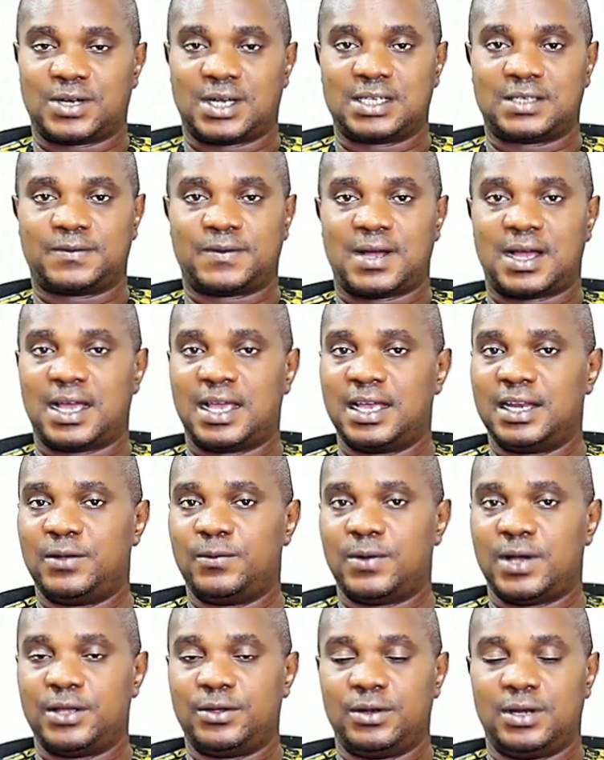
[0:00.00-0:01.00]
transfer
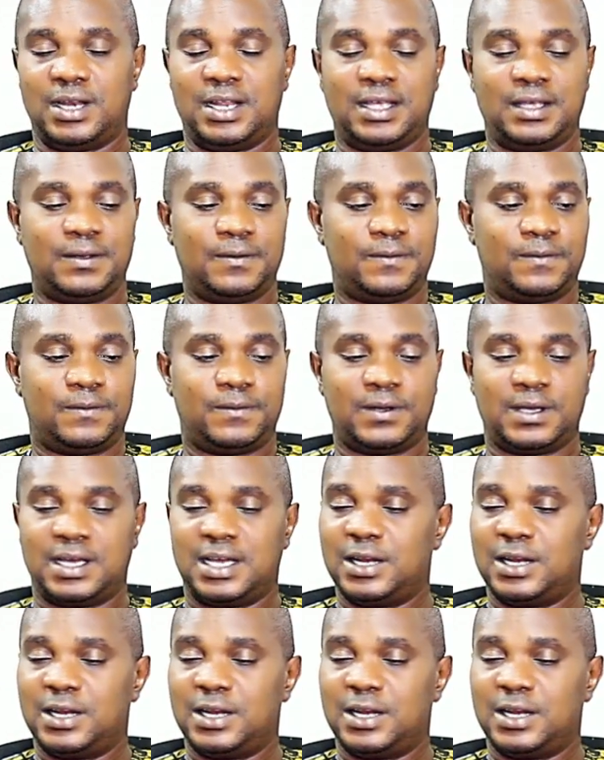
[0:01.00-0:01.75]
anywhere you live,